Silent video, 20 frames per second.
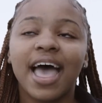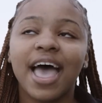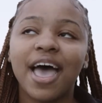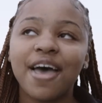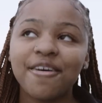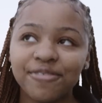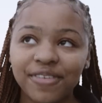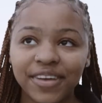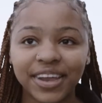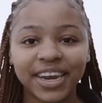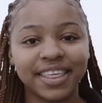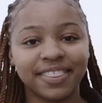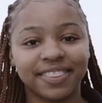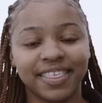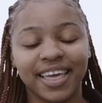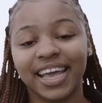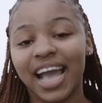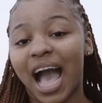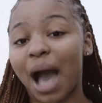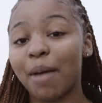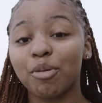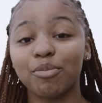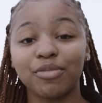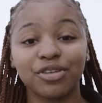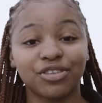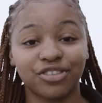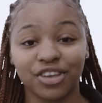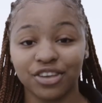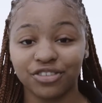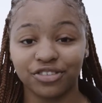If anything, I'm a
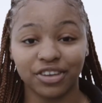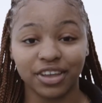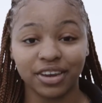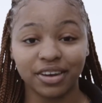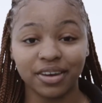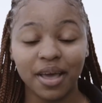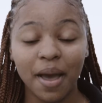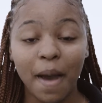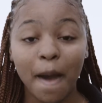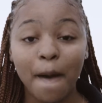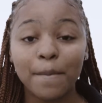magician